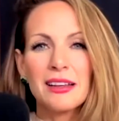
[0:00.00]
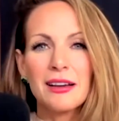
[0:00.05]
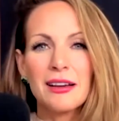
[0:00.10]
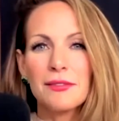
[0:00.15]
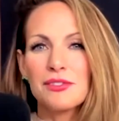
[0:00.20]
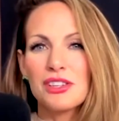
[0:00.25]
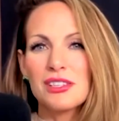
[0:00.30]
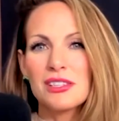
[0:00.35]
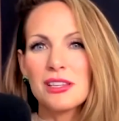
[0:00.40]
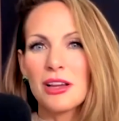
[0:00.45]

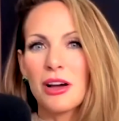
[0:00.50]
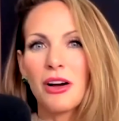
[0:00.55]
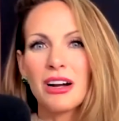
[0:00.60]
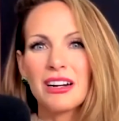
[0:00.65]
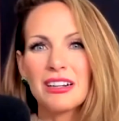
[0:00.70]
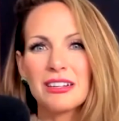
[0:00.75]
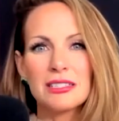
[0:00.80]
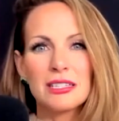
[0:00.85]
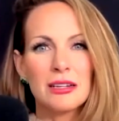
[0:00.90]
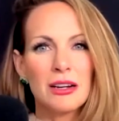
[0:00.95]
of just a
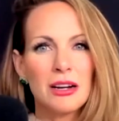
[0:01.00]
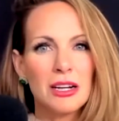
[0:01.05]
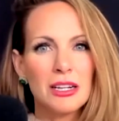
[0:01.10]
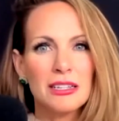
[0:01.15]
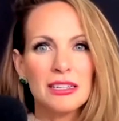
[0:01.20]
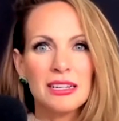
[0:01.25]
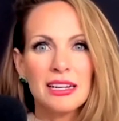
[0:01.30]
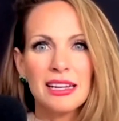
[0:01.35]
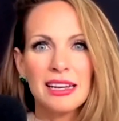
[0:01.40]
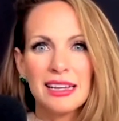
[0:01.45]

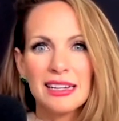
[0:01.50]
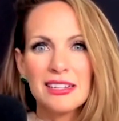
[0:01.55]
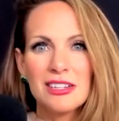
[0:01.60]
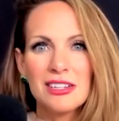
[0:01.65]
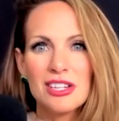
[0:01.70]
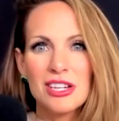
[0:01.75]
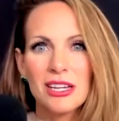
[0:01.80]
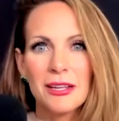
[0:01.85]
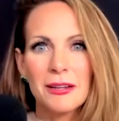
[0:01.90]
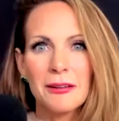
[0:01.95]
heart-to-heart
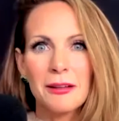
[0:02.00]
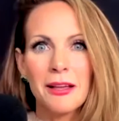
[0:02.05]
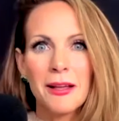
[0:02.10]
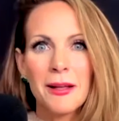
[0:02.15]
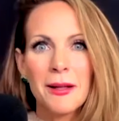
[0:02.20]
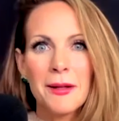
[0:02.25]
connection.